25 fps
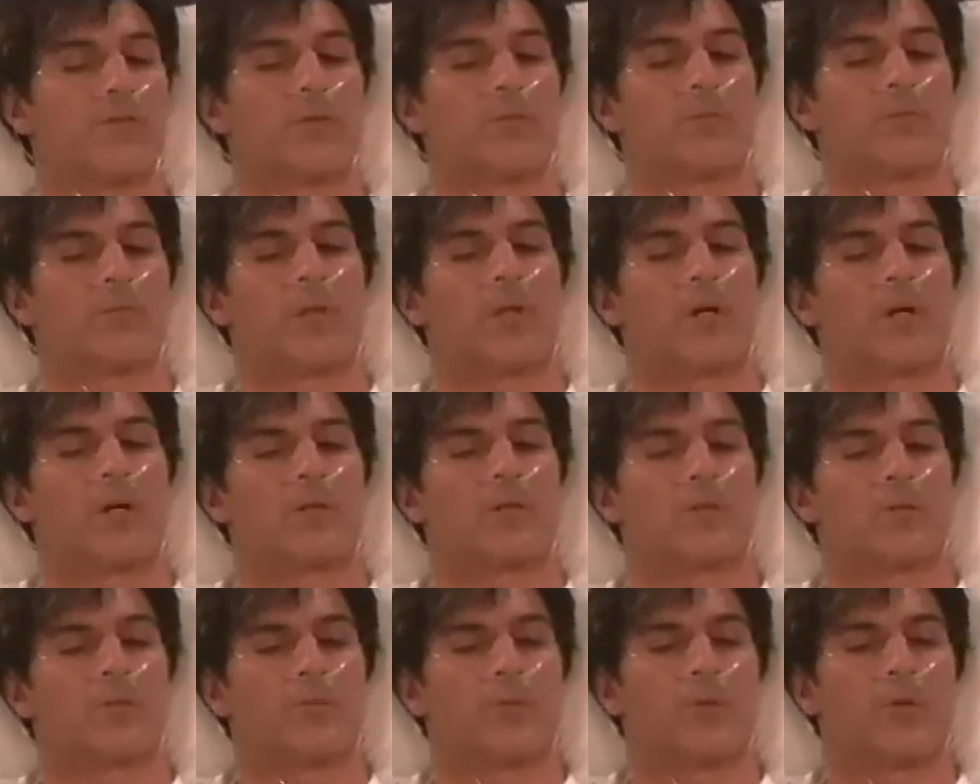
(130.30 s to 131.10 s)
for a
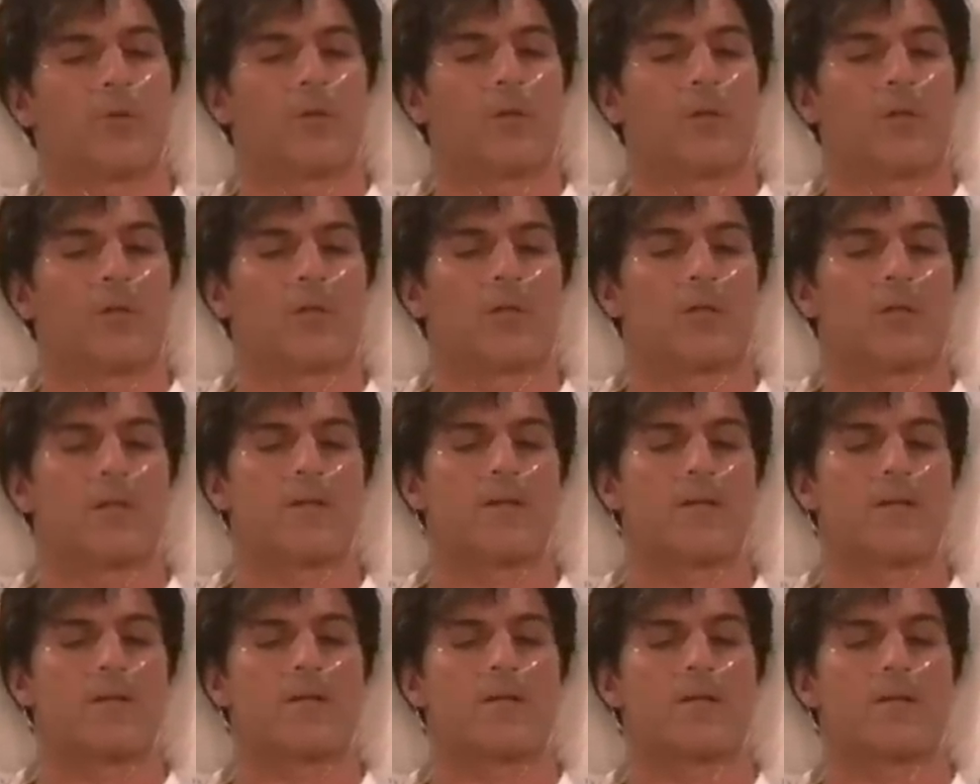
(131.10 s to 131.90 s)
plug to pull.
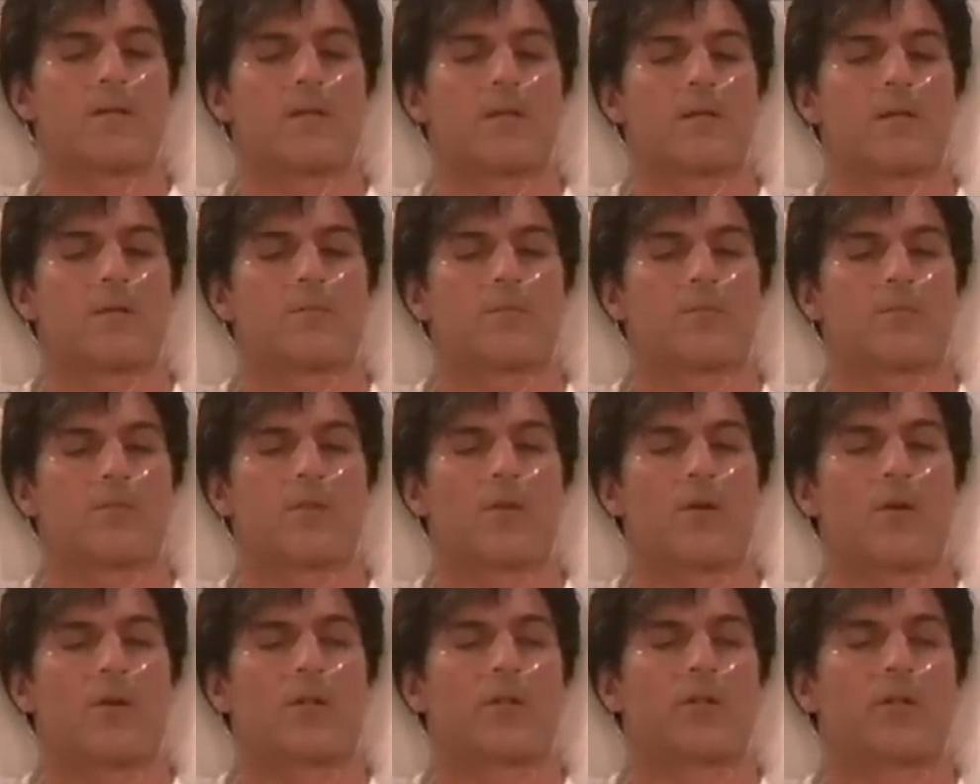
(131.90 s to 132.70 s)
I'm
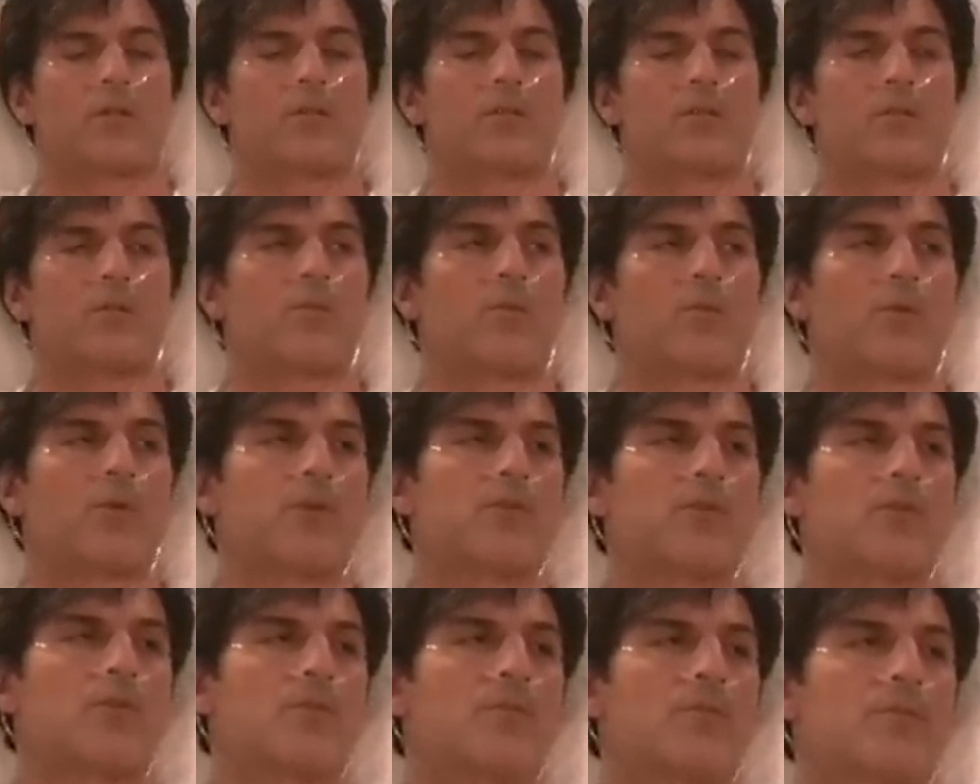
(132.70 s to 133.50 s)
sorry to
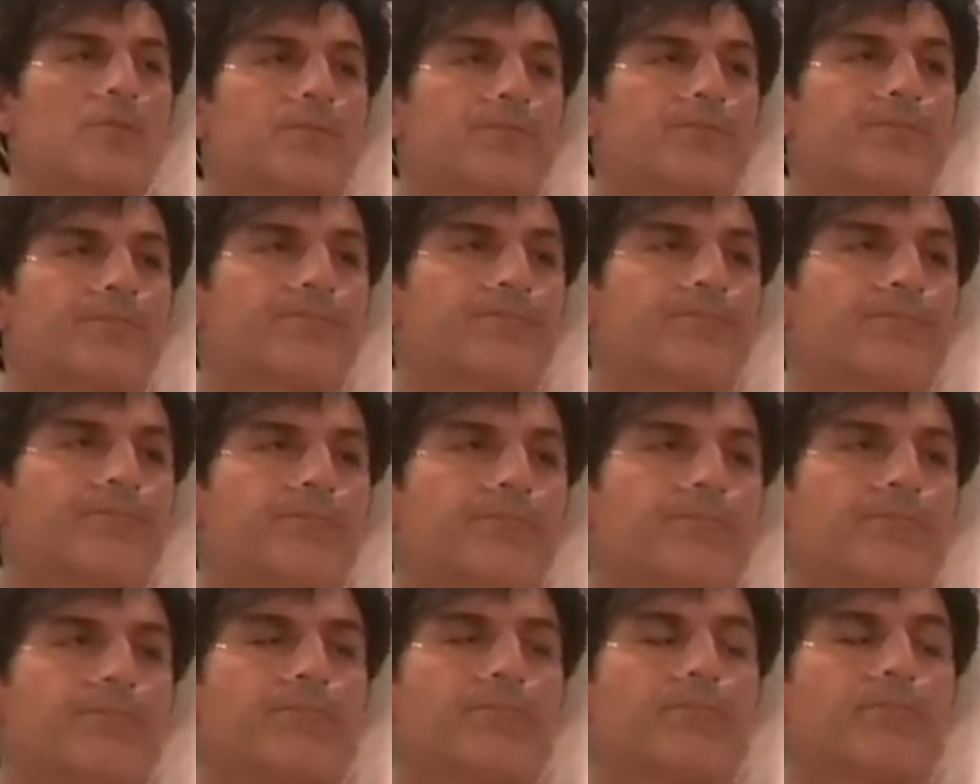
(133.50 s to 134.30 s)
disappoint you.
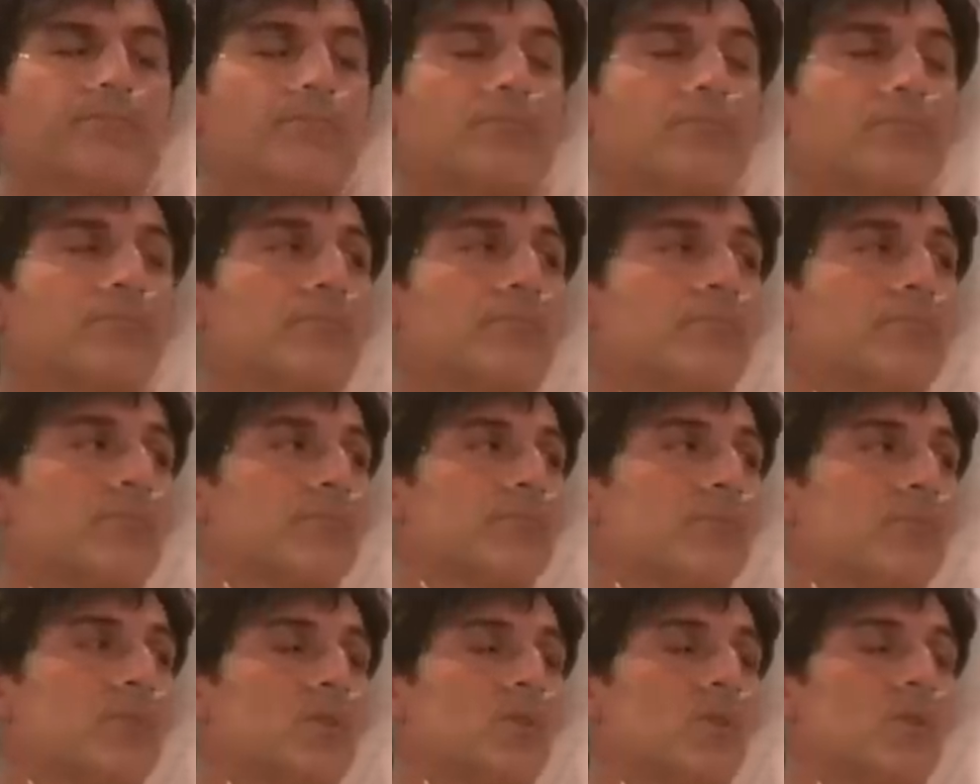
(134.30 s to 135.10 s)

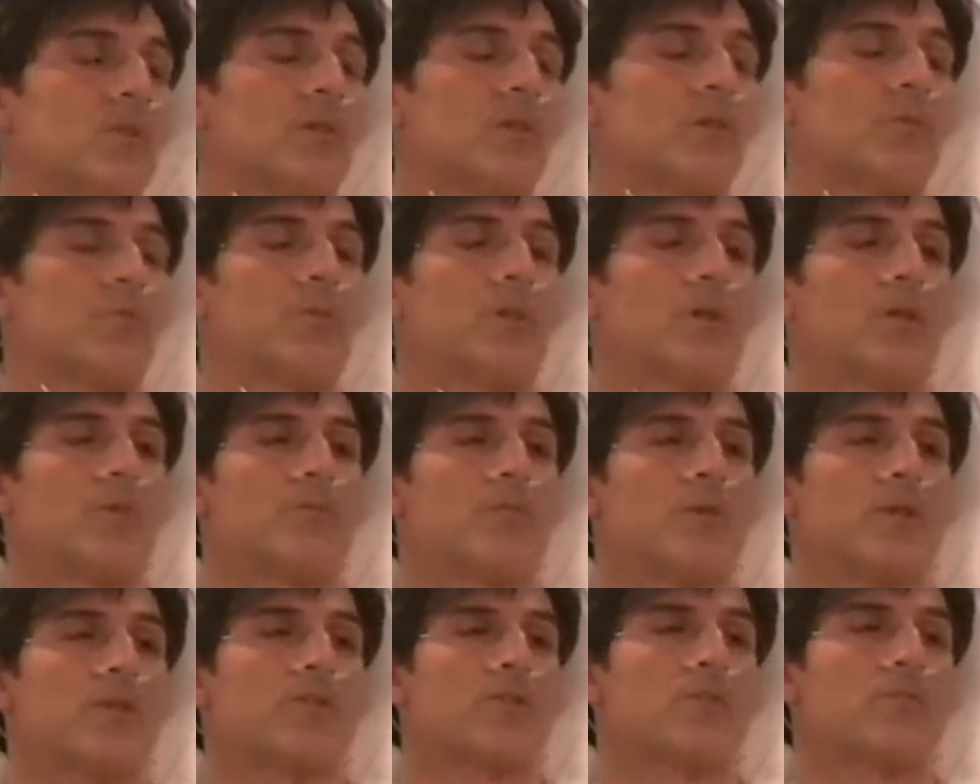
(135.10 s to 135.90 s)
It's only a blood
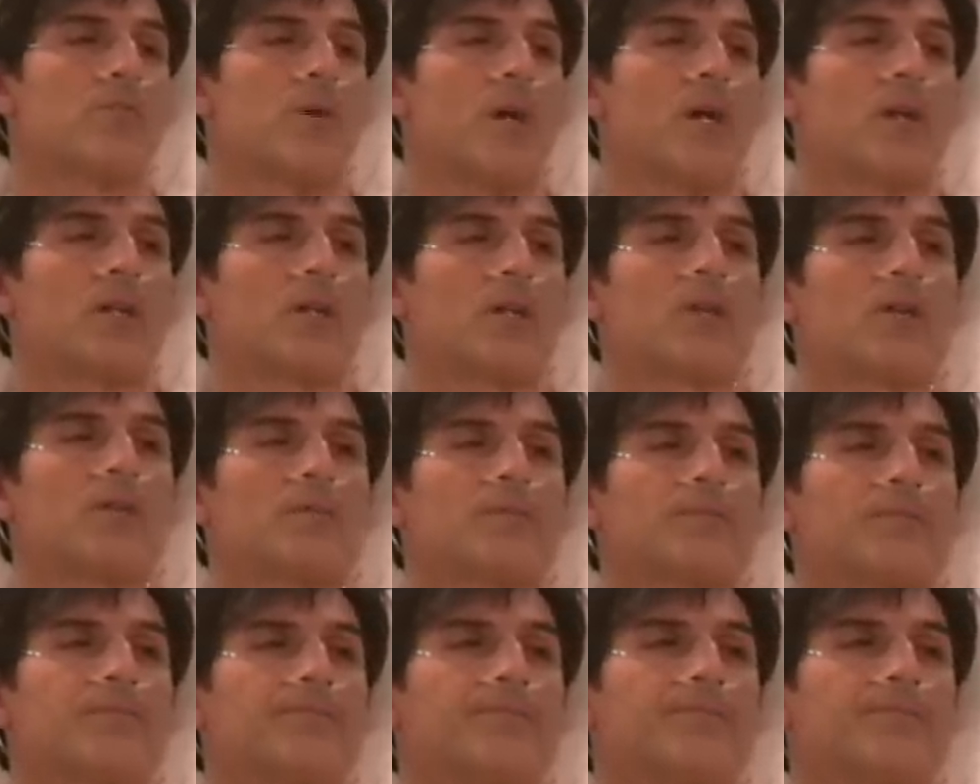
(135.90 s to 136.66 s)
pressure monitor.